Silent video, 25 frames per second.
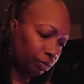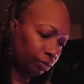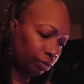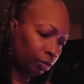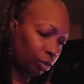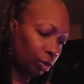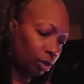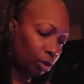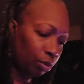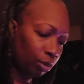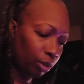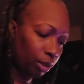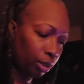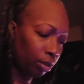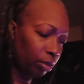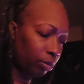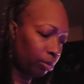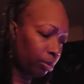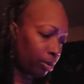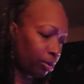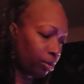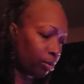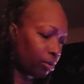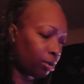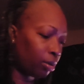We're gonna read the
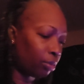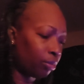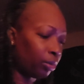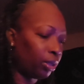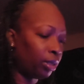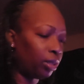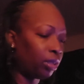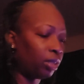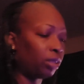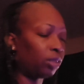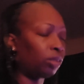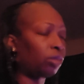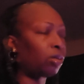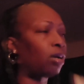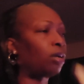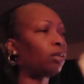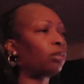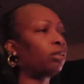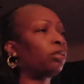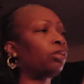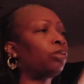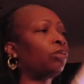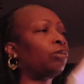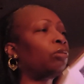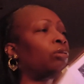poem and then start
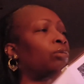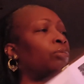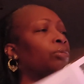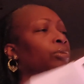the story.